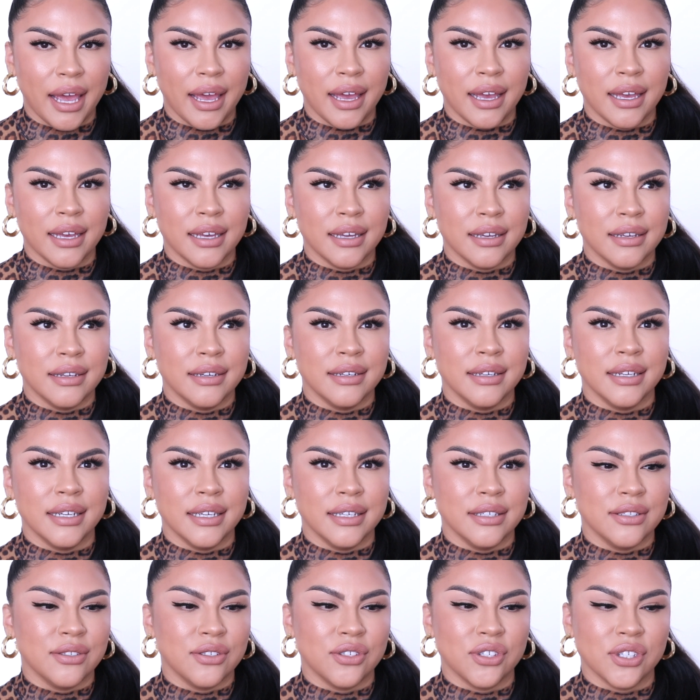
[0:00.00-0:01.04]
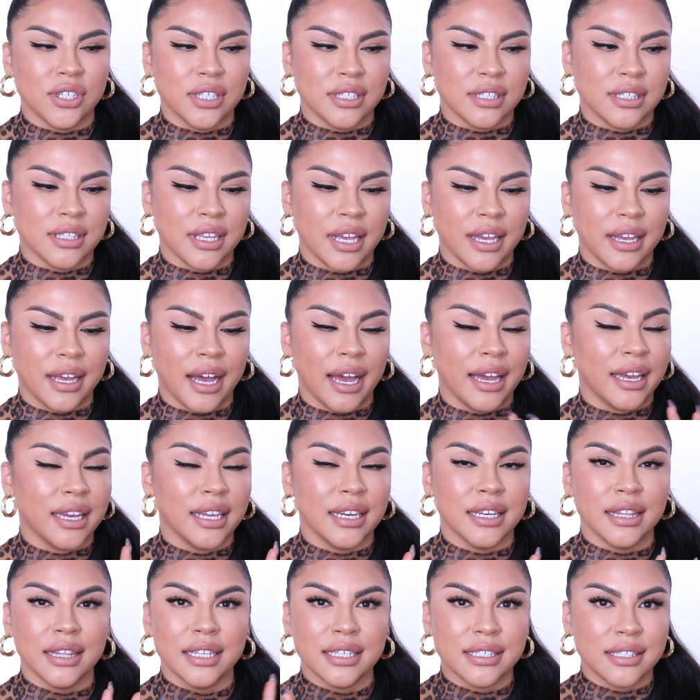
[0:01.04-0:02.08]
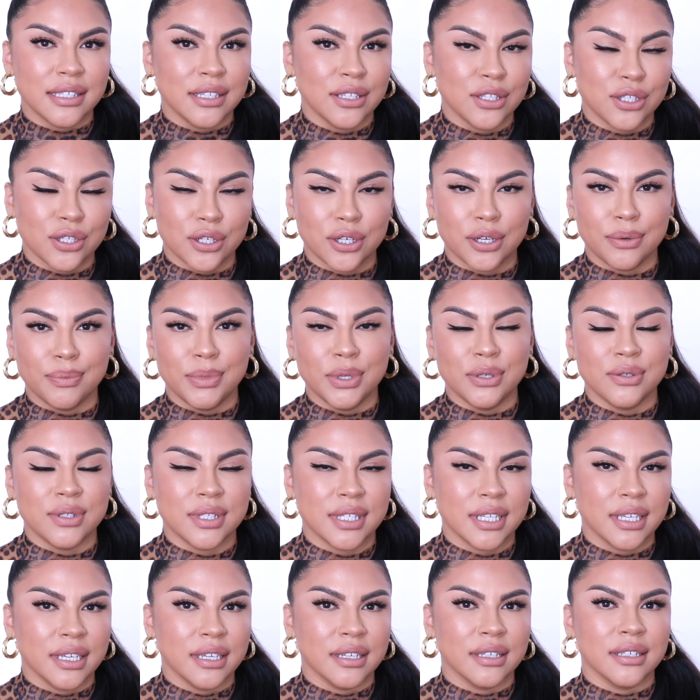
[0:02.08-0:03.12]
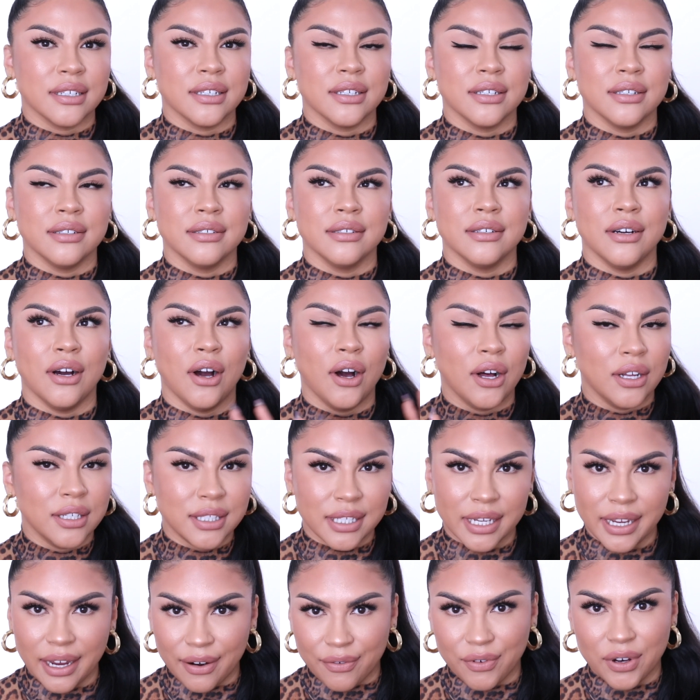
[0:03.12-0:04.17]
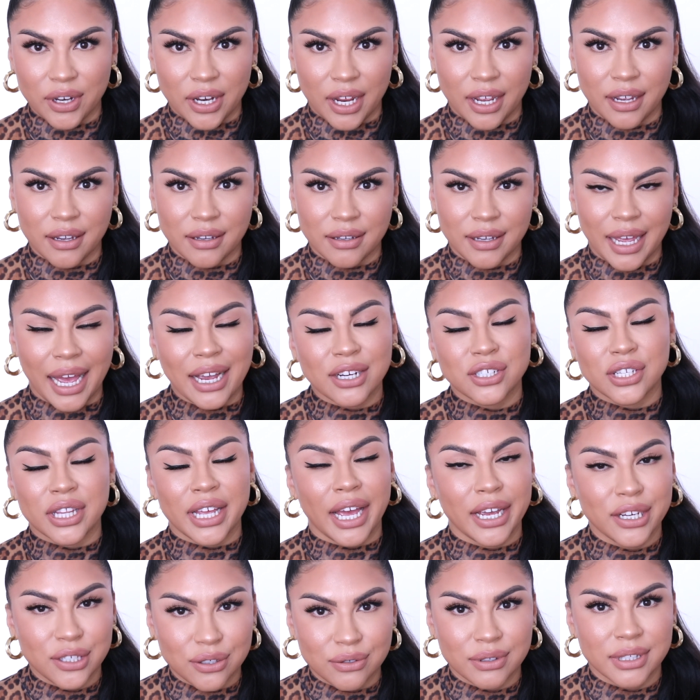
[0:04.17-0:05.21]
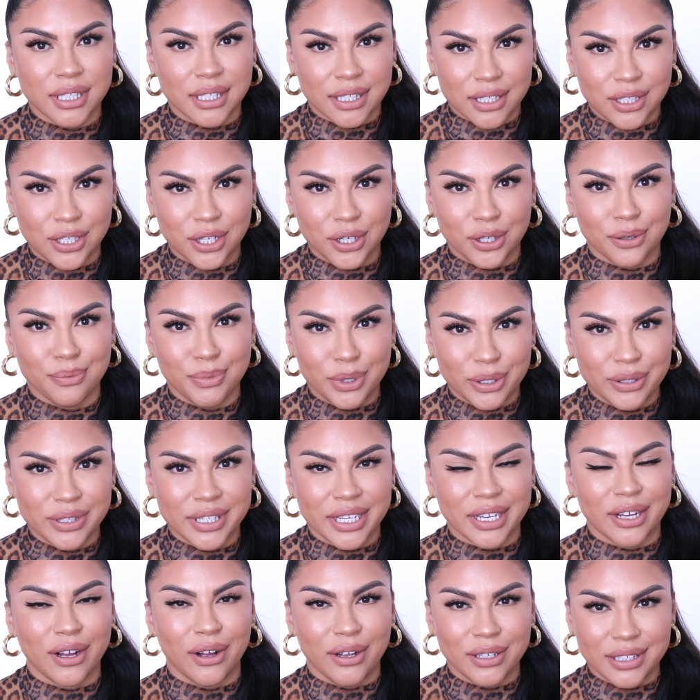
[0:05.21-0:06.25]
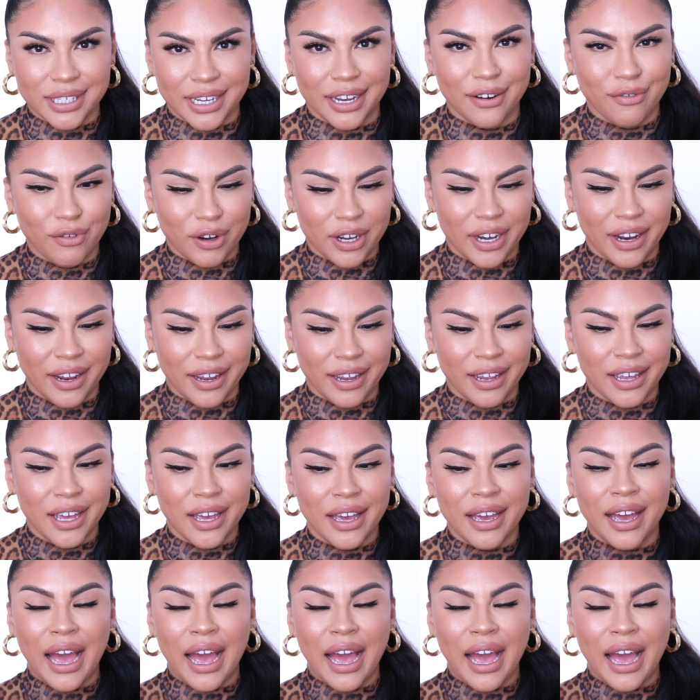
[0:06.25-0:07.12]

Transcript: and is just like I can listen to her music all day every day. Actually, I do listen to her music all day every day.